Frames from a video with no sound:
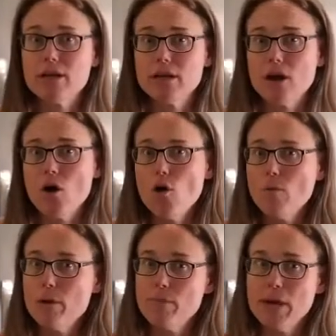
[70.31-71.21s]
it at
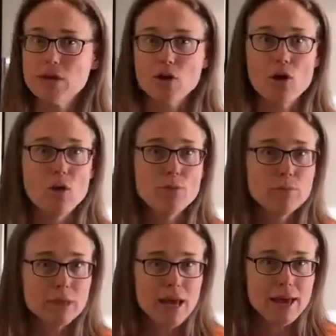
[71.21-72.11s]
home and make your
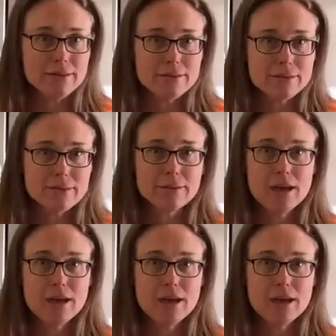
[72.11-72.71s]
own blend.